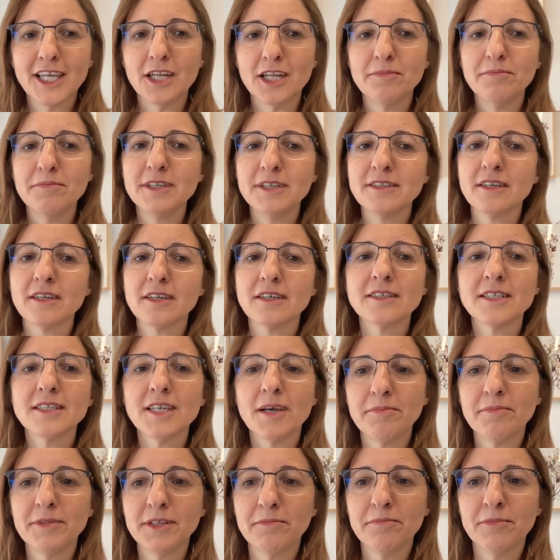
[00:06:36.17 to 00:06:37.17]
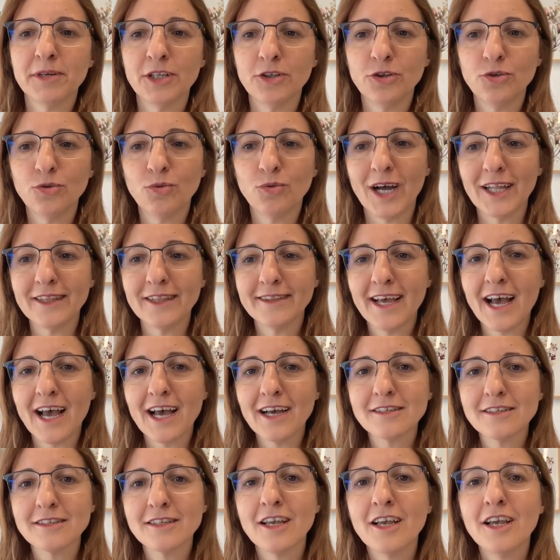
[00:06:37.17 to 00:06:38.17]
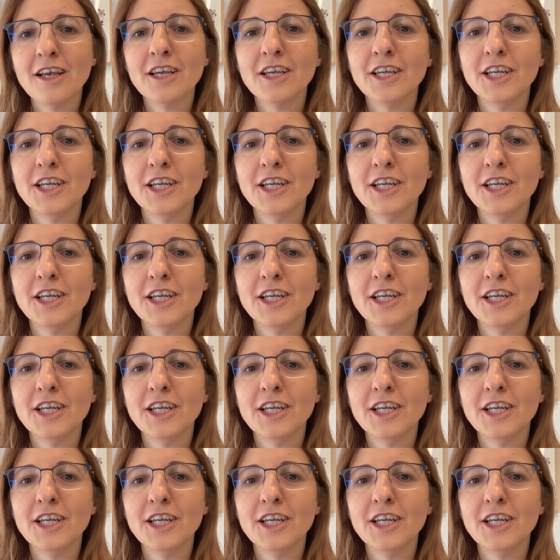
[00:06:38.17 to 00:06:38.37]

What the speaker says: can be susceptible to attacks